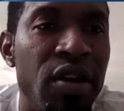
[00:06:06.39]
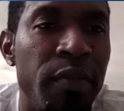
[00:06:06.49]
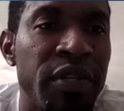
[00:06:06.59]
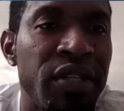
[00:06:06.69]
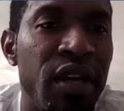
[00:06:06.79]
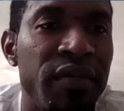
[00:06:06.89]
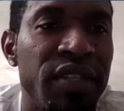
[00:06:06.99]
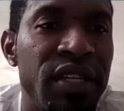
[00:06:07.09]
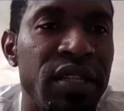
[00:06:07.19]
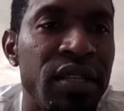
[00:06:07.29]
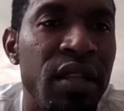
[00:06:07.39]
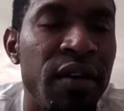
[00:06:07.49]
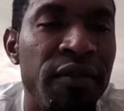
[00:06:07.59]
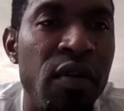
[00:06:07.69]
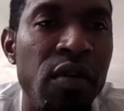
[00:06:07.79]
Big up yourself,
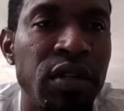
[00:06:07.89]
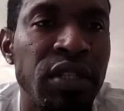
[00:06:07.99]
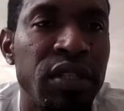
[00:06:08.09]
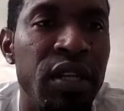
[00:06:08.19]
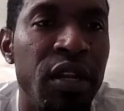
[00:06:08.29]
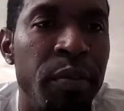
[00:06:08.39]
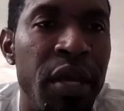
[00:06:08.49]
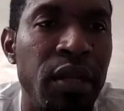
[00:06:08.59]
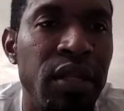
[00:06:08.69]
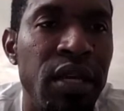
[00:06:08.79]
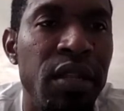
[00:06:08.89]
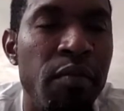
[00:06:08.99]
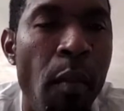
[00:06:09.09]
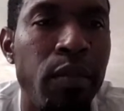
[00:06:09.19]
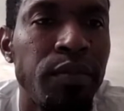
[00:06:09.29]
Jason, of course, in the
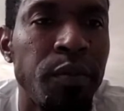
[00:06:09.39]
building.